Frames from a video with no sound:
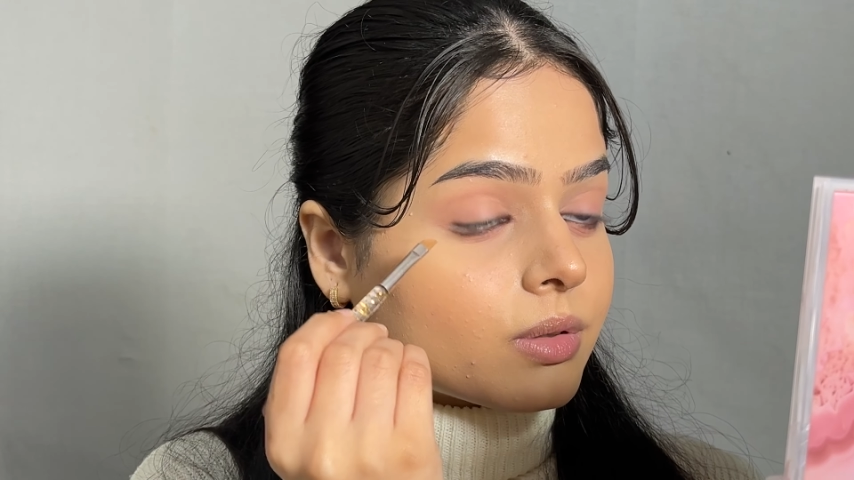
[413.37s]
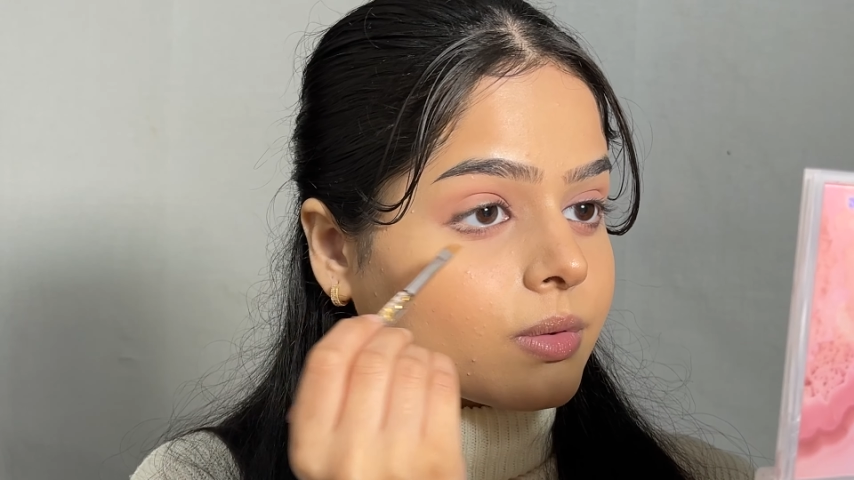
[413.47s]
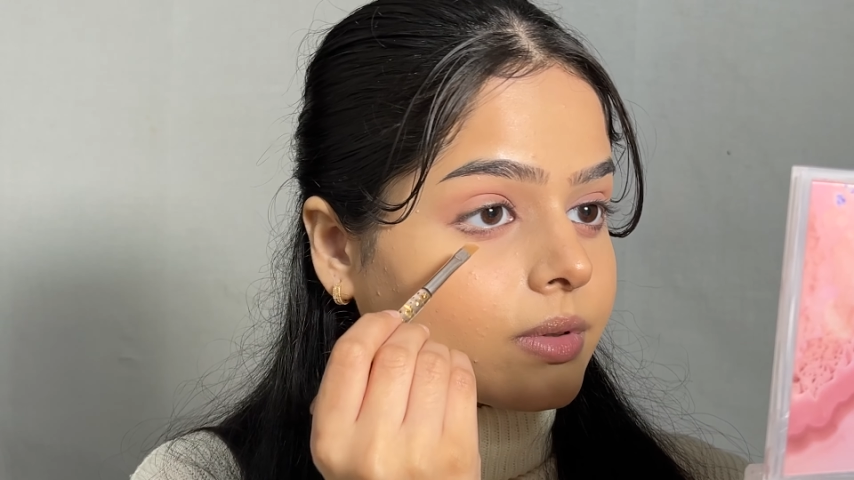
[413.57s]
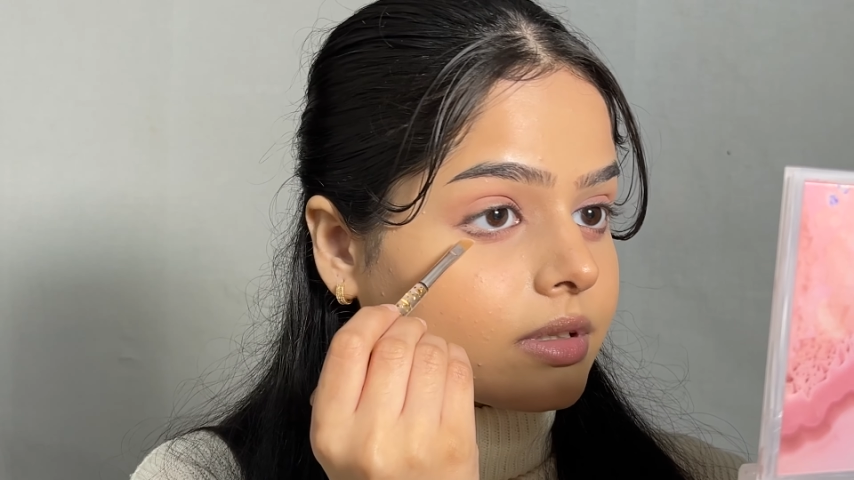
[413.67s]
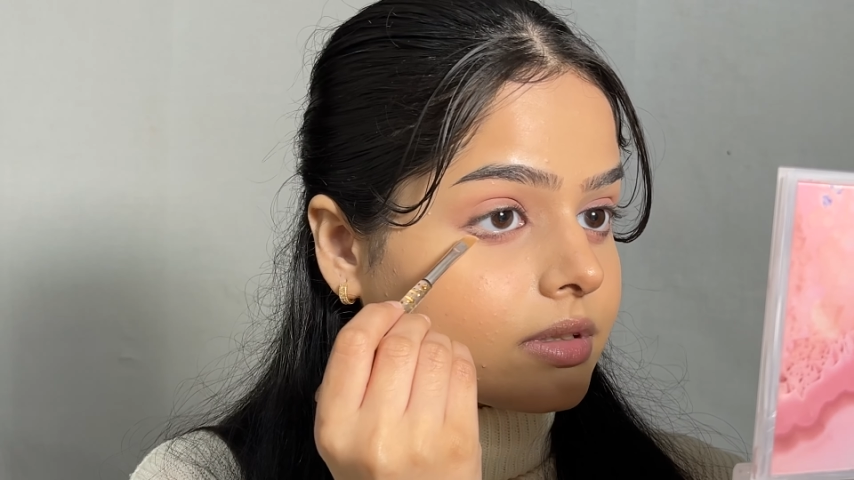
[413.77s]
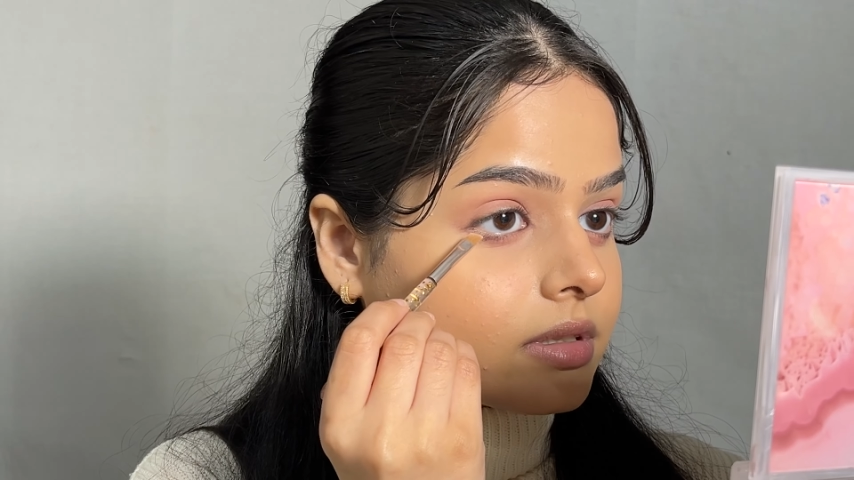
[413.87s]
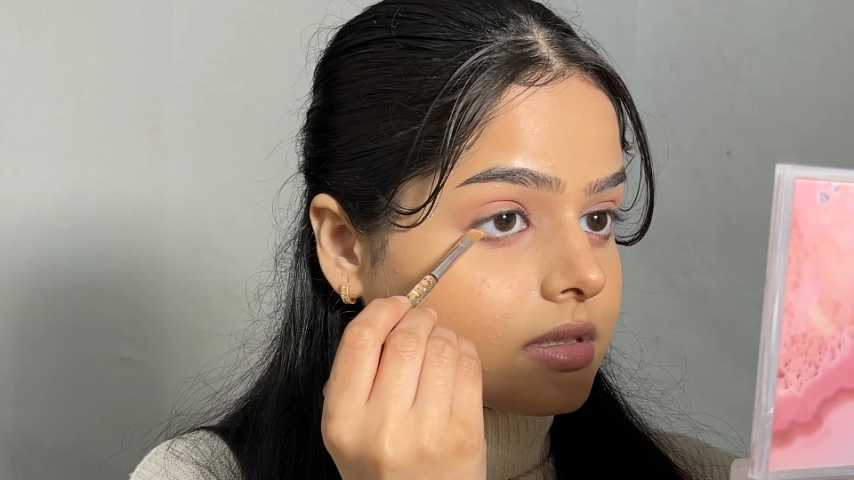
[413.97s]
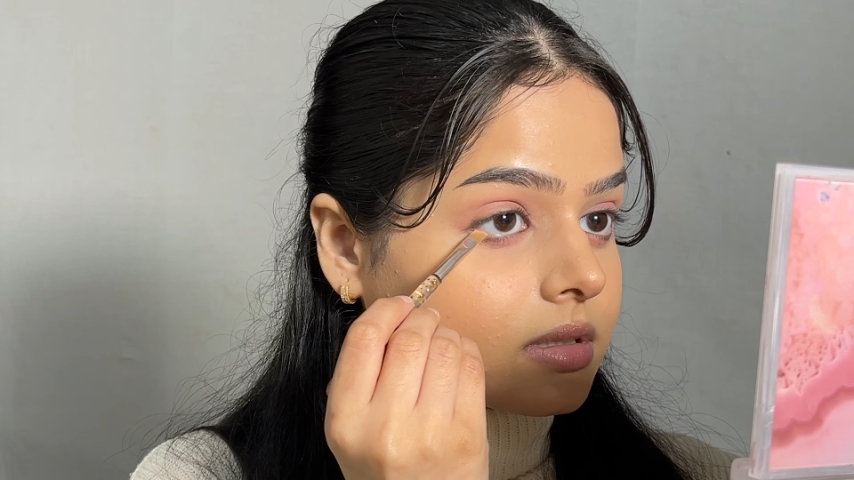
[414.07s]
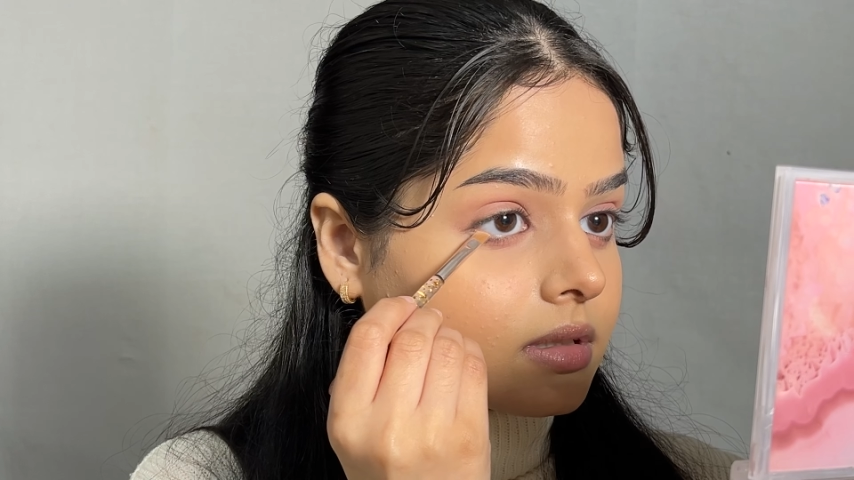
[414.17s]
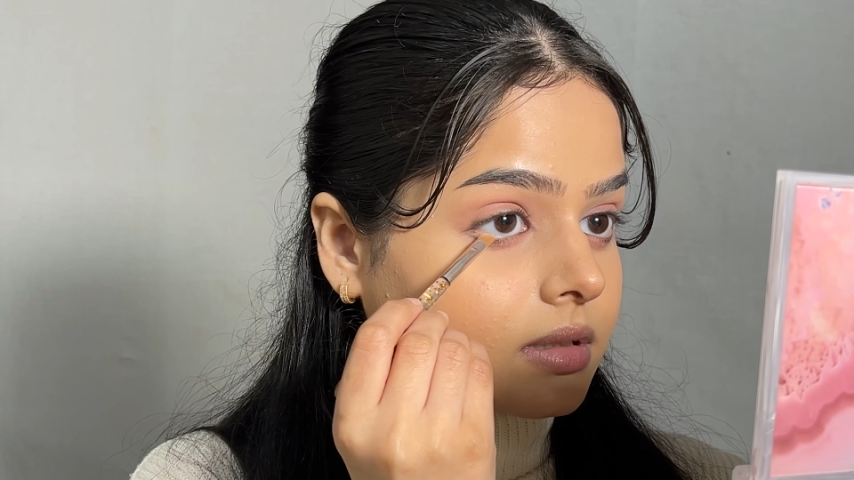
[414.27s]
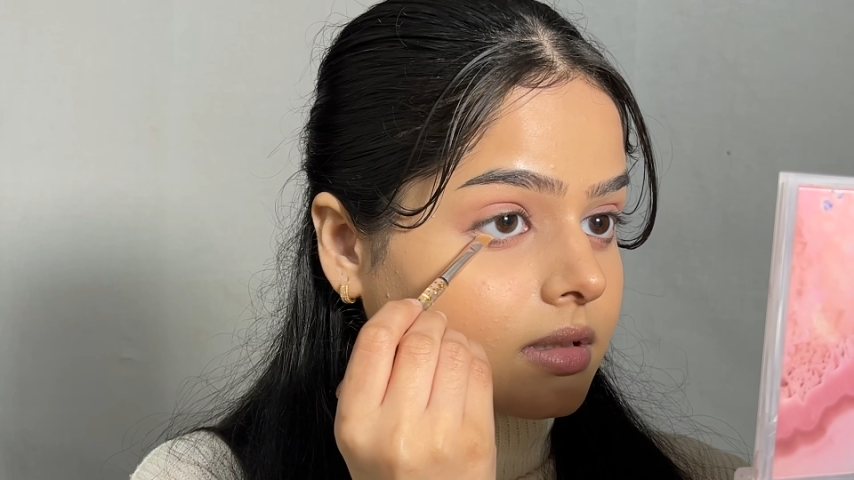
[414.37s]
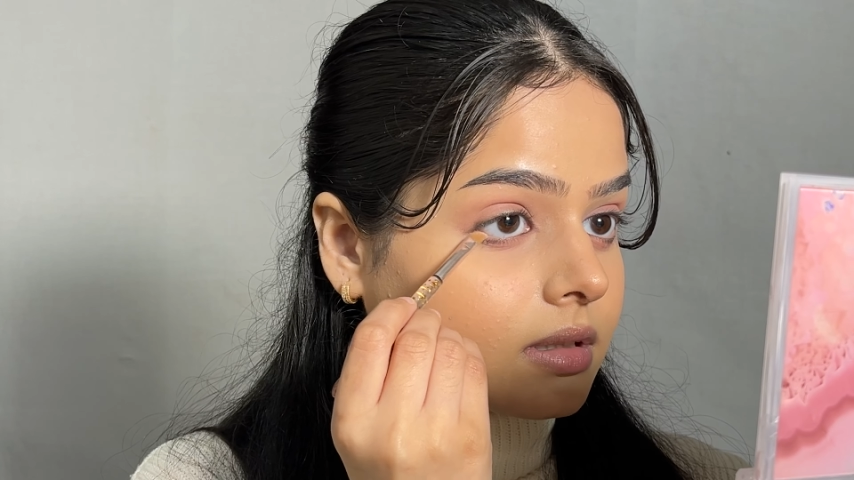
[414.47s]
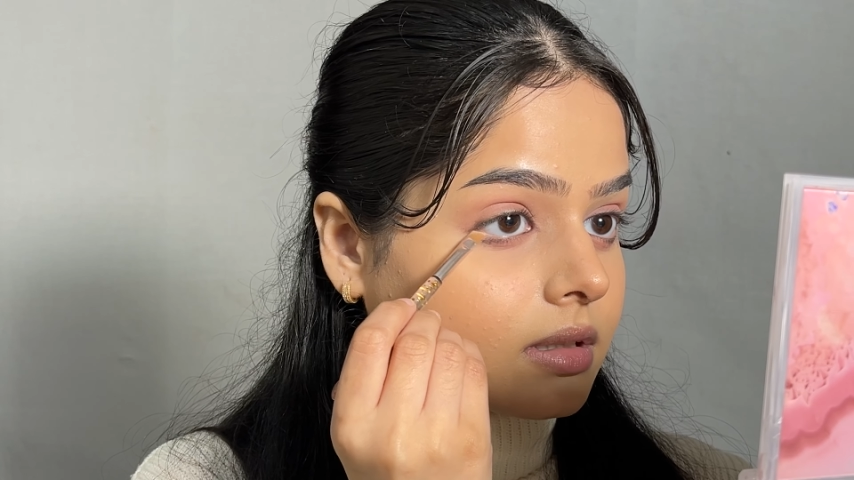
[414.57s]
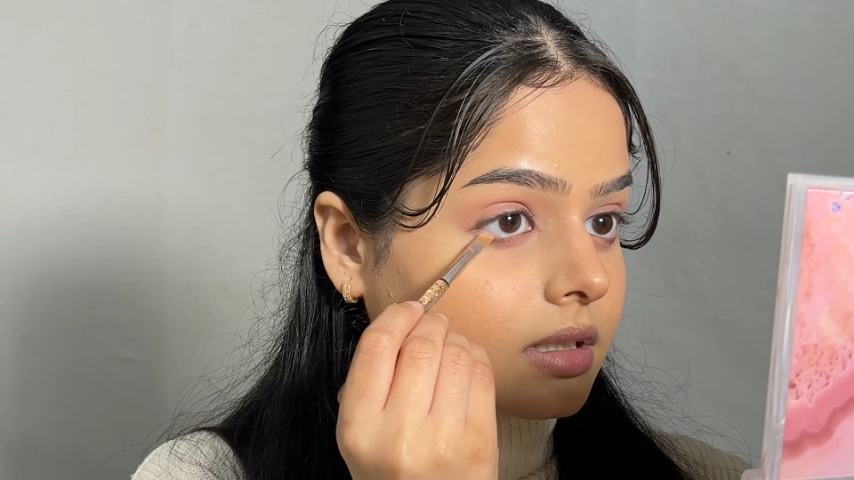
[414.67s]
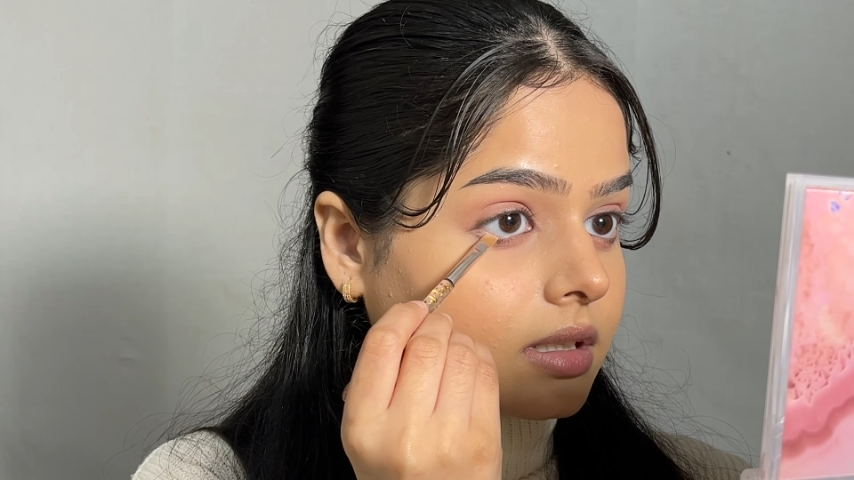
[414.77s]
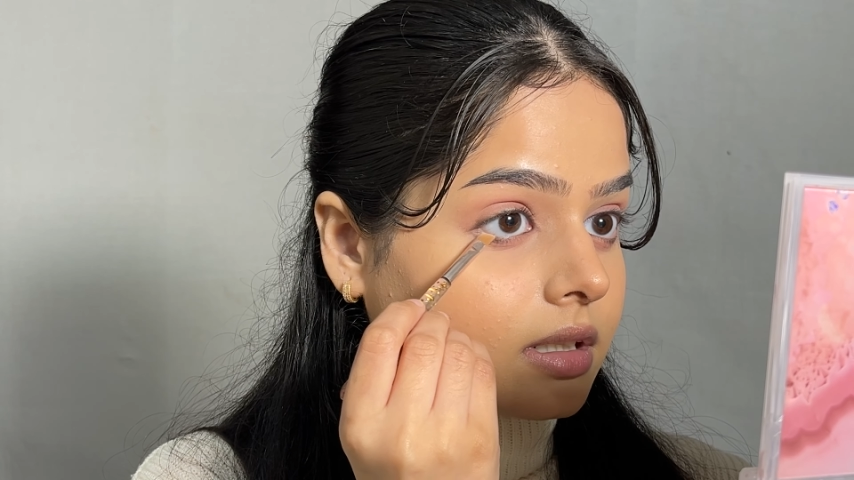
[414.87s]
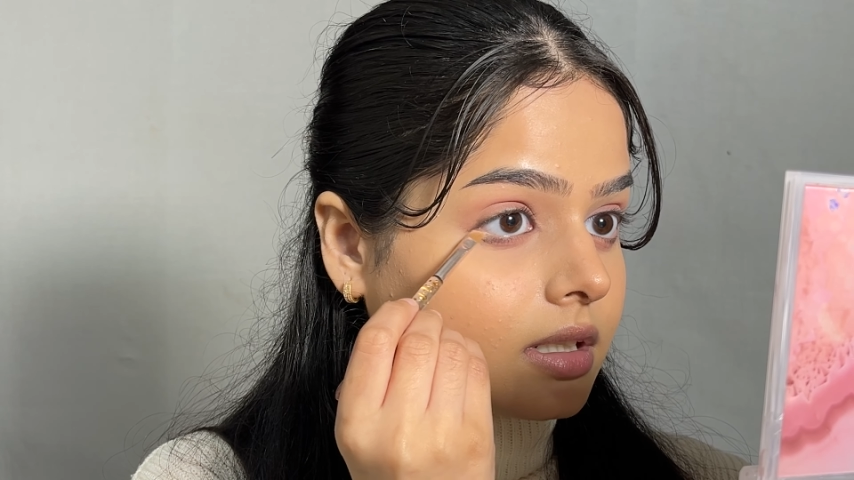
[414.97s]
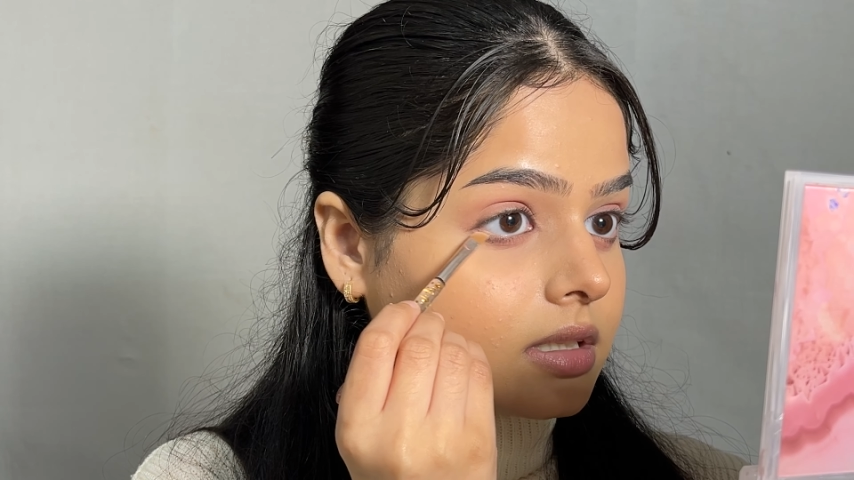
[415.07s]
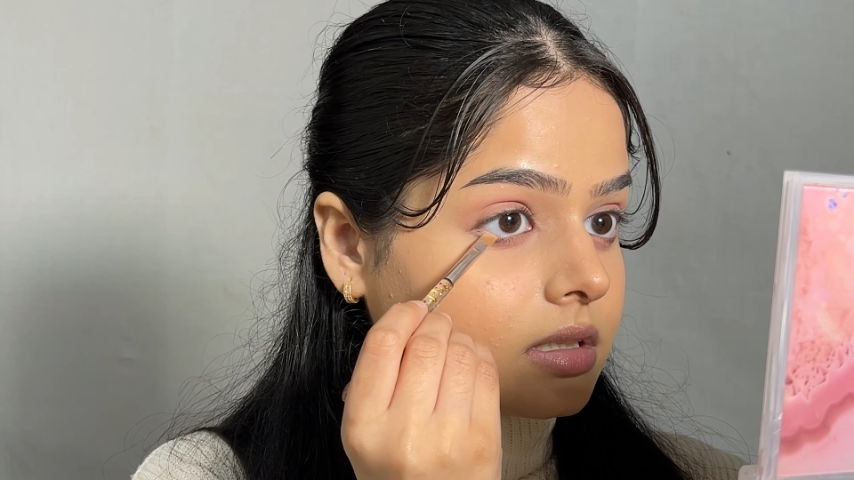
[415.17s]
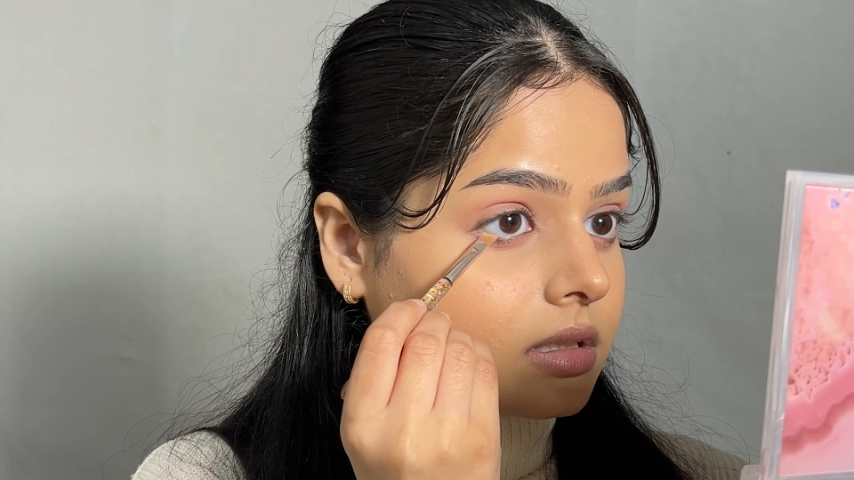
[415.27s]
corners, like that.